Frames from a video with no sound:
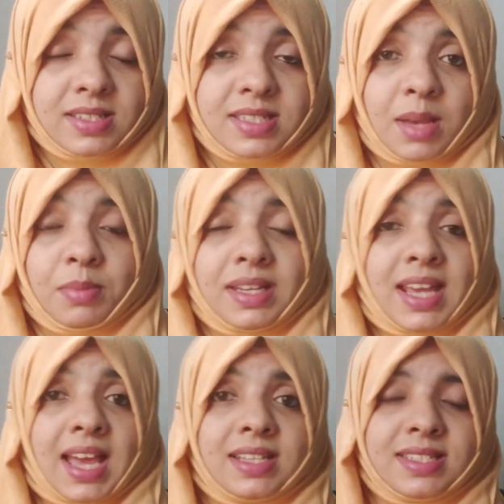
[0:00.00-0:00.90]
Some
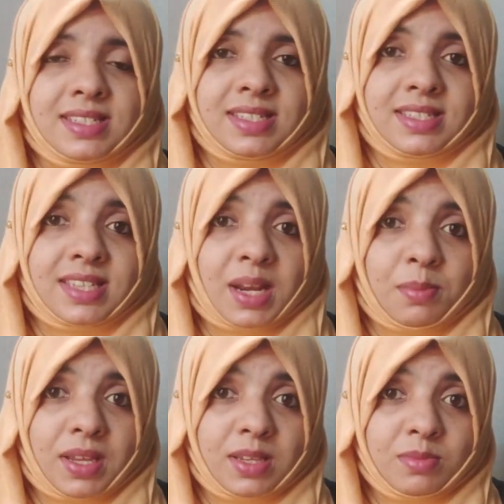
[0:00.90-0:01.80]
analysis is done
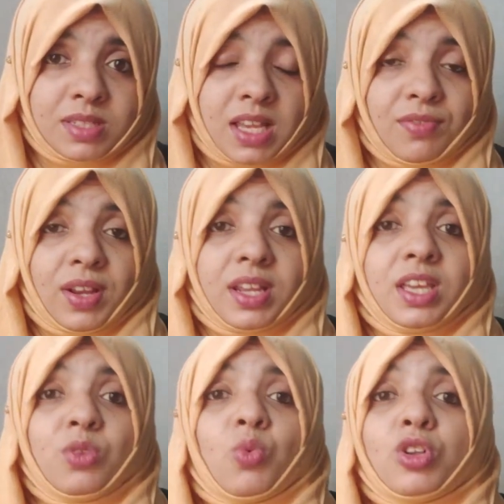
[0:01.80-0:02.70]
by himself and
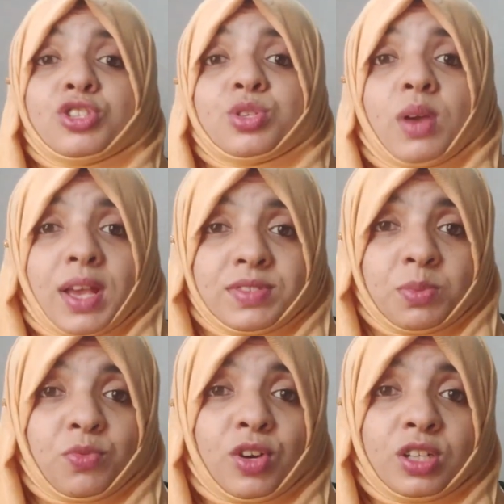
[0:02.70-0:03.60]
he wants to have
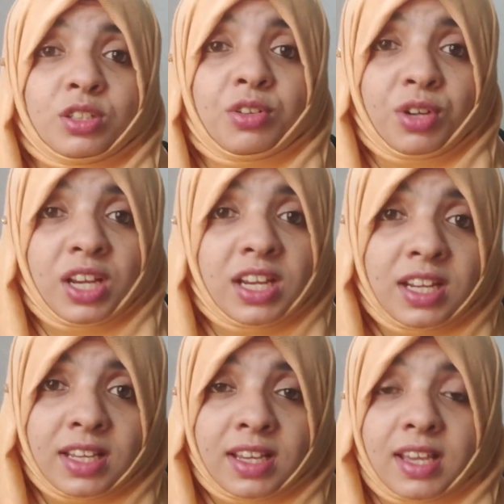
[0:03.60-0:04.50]
some further
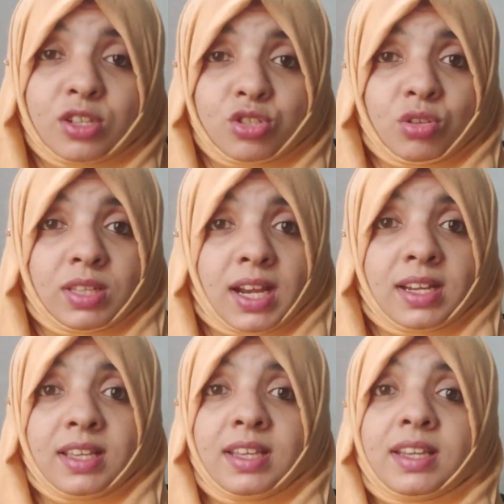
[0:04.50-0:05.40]
reading so
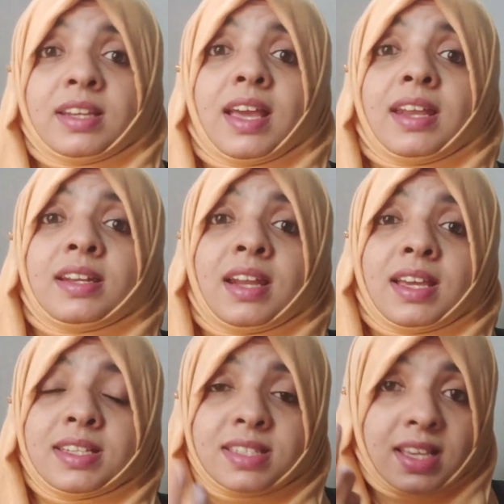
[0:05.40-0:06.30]
that he can
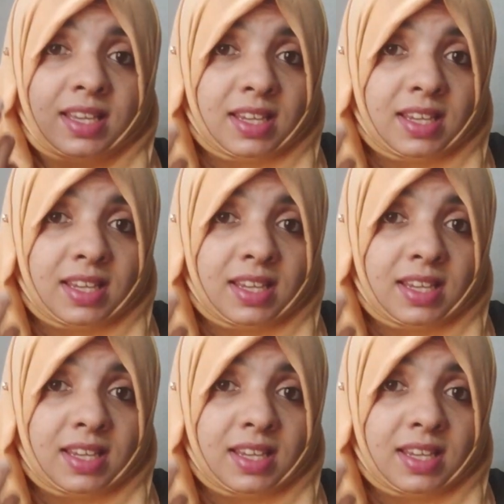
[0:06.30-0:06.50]
analyze,